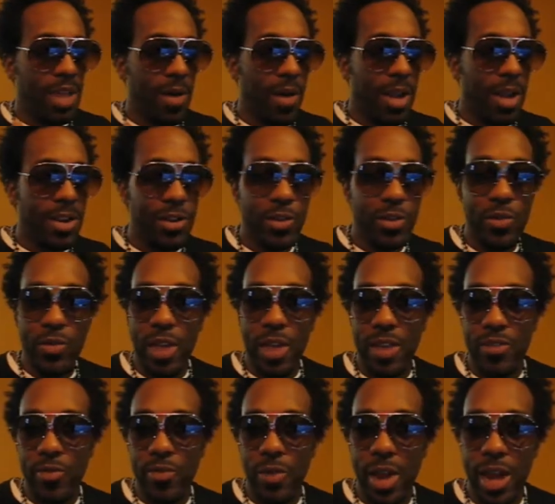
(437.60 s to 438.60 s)
how I do.
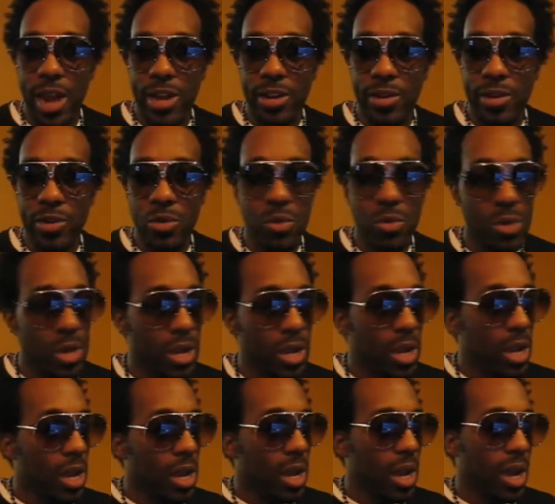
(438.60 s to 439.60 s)
That's what I do.
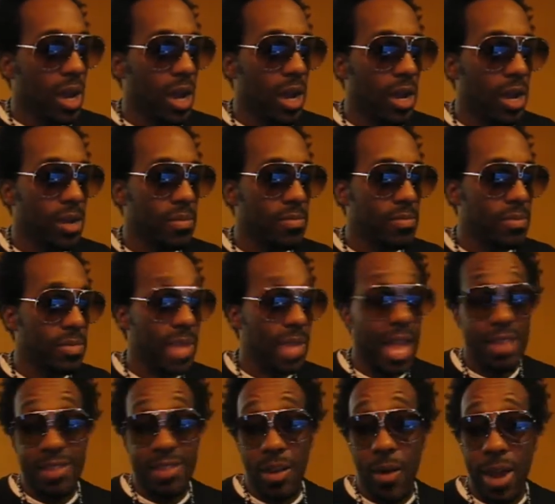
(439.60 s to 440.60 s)
Um,
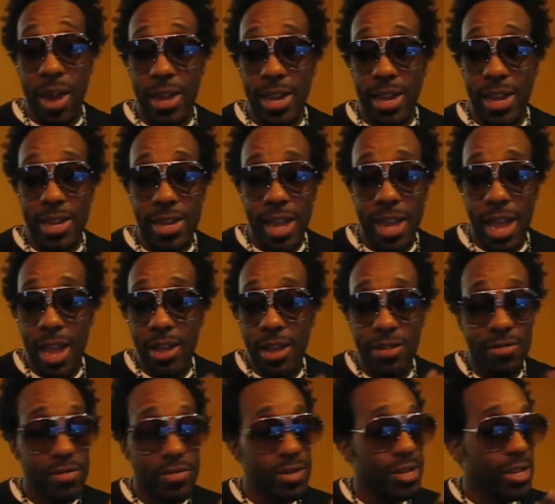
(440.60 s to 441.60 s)
that's how I get
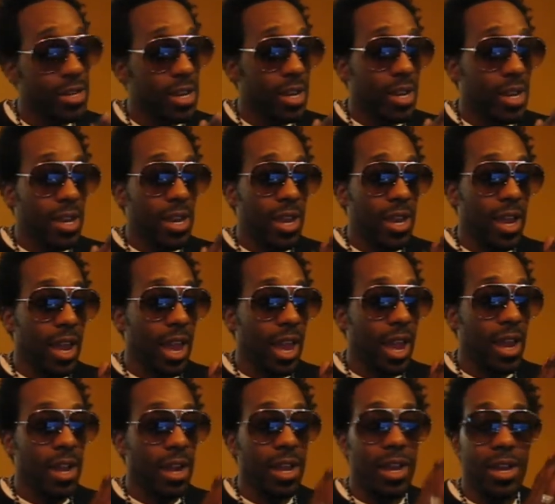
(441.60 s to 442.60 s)
down.
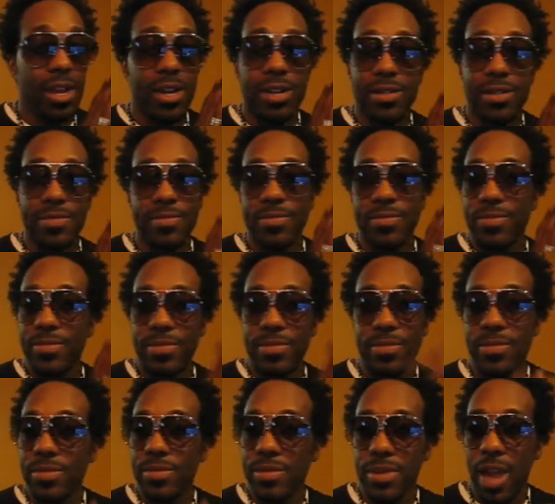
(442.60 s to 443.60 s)
And um,
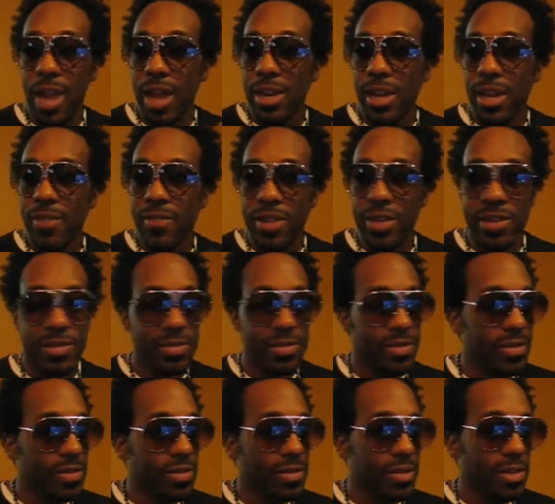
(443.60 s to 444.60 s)
I love it.
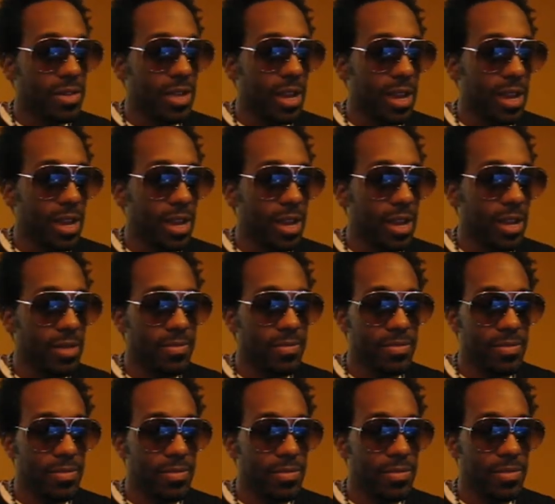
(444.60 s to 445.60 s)

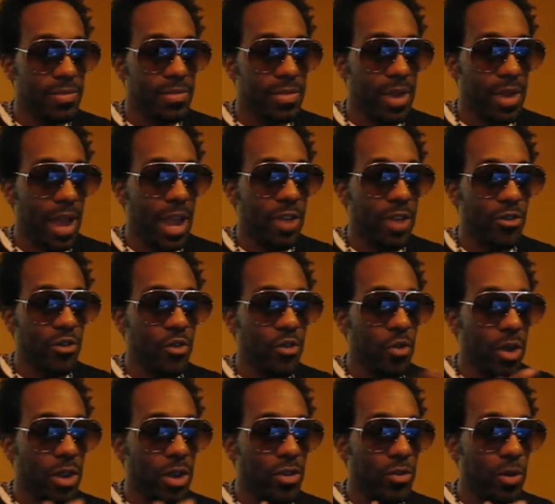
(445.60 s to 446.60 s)
Um, I
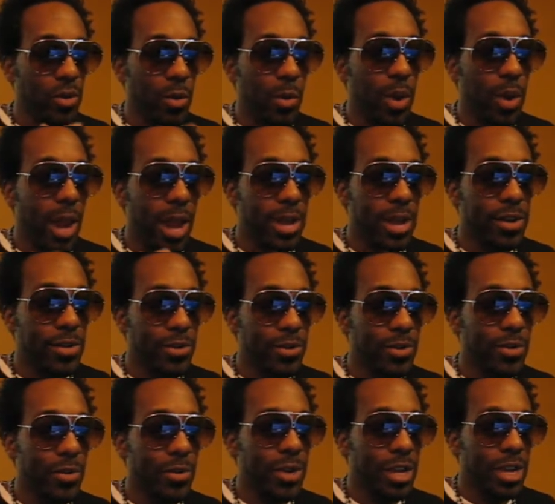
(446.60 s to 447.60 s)
enjoy doing what I
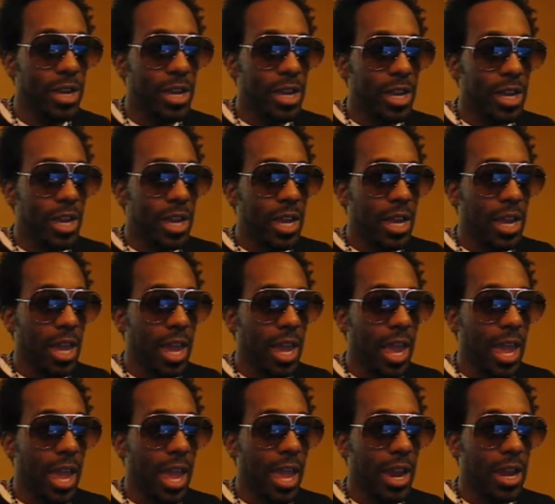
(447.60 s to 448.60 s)
do,
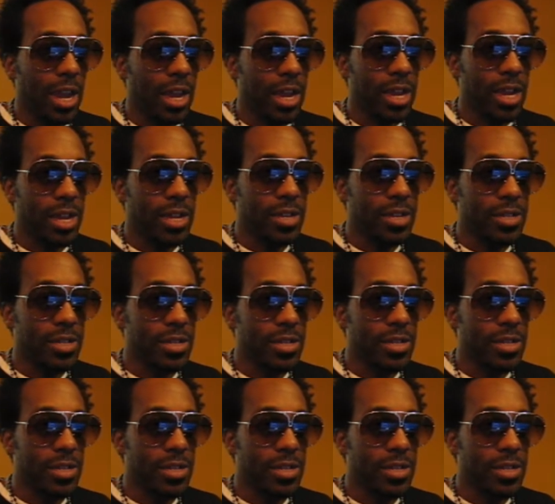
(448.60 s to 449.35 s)
and uh,